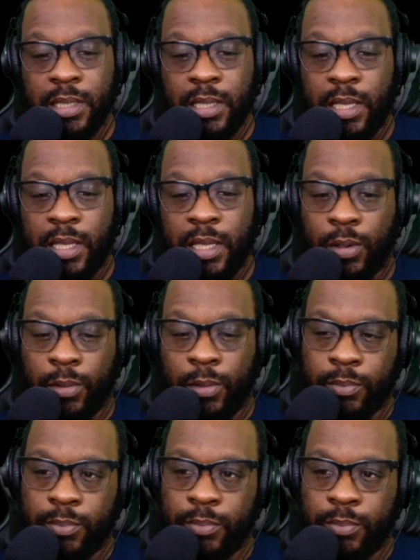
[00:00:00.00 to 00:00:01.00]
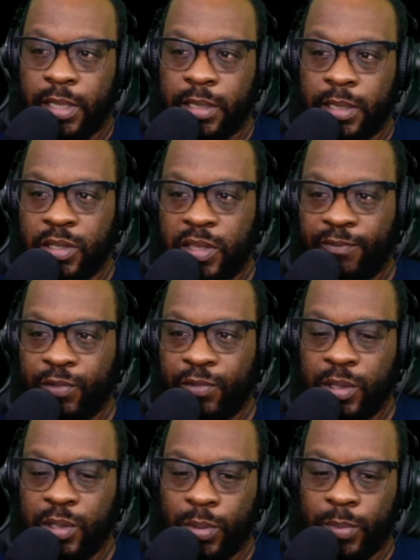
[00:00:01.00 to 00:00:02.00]
And men, if you
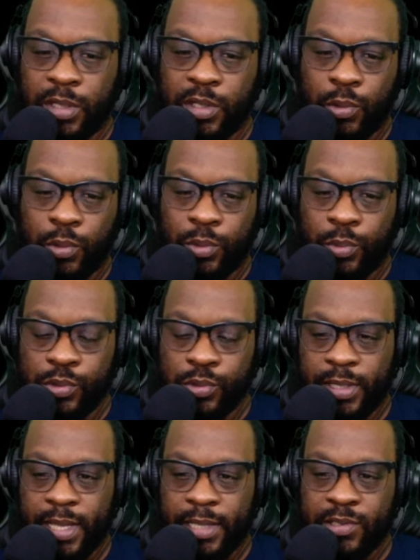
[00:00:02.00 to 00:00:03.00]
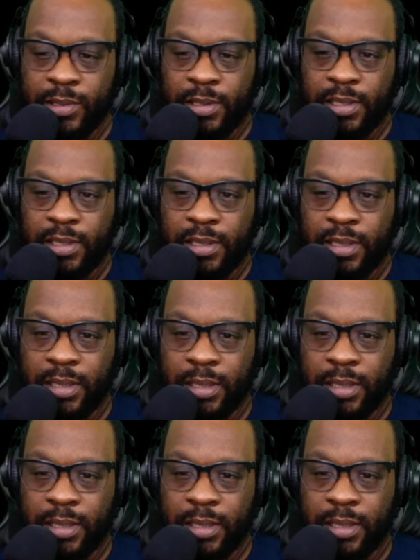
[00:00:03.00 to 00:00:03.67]
think women are the only ones who can actually